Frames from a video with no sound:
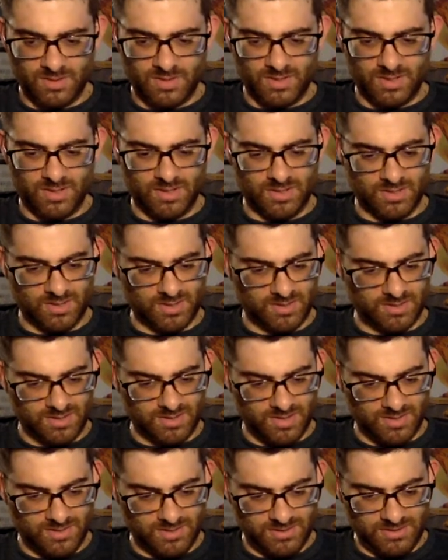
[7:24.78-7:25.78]

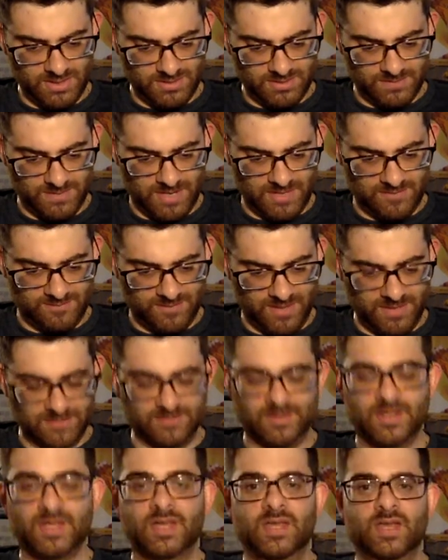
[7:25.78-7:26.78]
And then you got the main event.
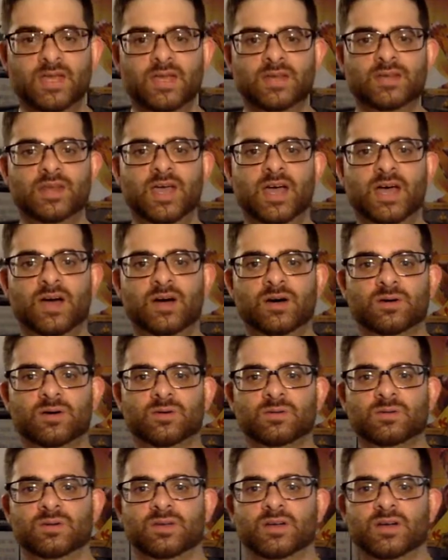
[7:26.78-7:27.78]

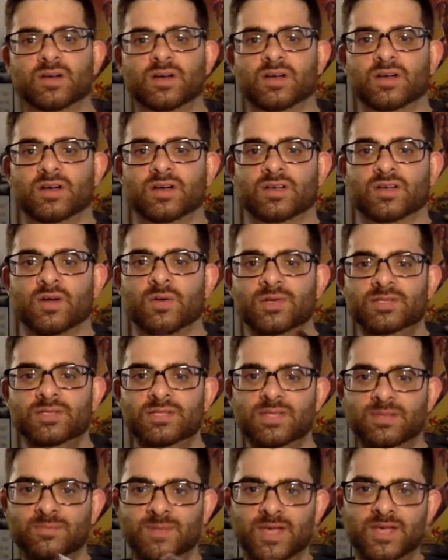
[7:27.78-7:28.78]
Now, going
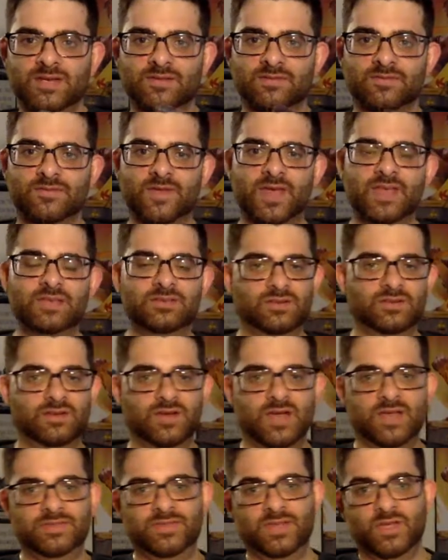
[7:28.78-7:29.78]
to the main event,
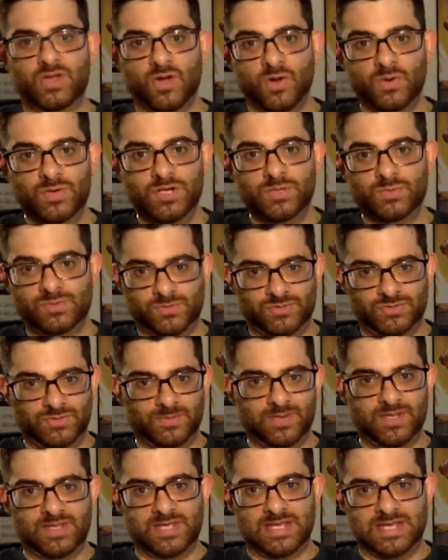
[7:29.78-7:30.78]
I think Cody was supposed to
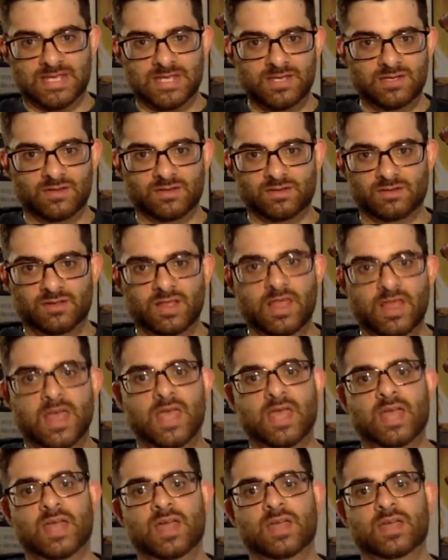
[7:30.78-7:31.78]
be the heel,
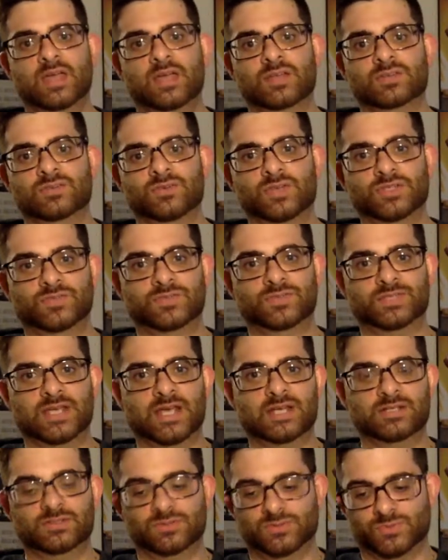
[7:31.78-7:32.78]
and Christopher
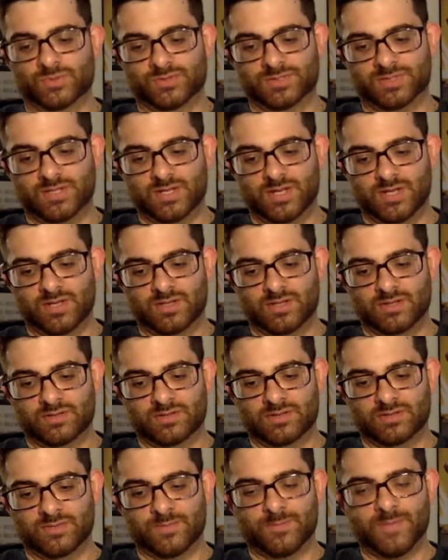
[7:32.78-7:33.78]
Daniels was the
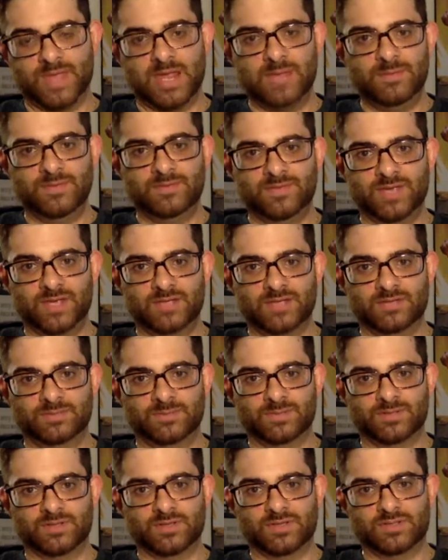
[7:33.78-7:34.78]
babyface,
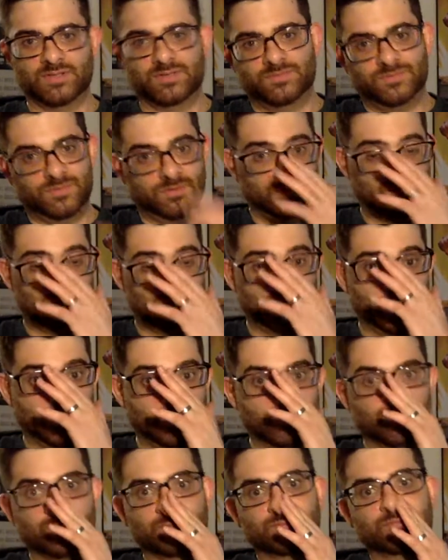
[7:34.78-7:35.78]
because if you,
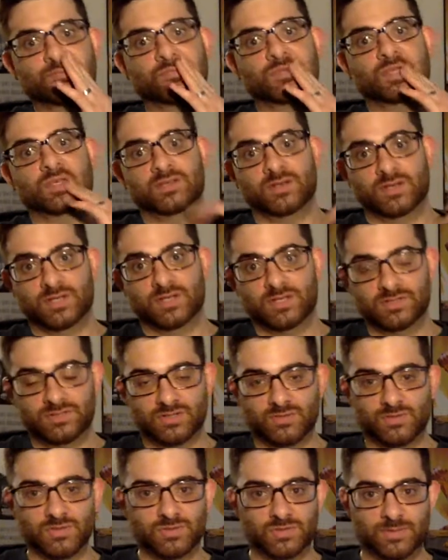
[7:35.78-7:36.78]
he's
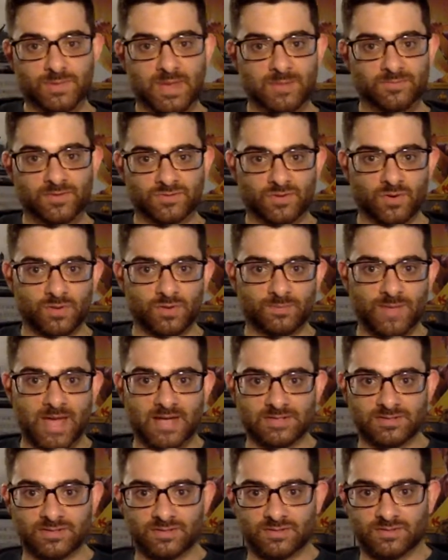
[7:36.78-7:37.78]
the babyface going
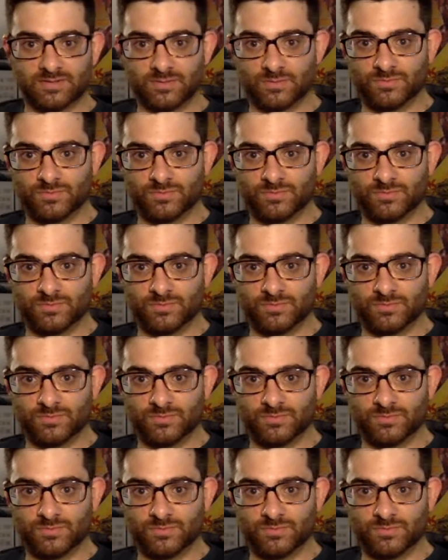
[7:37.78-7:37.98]
back to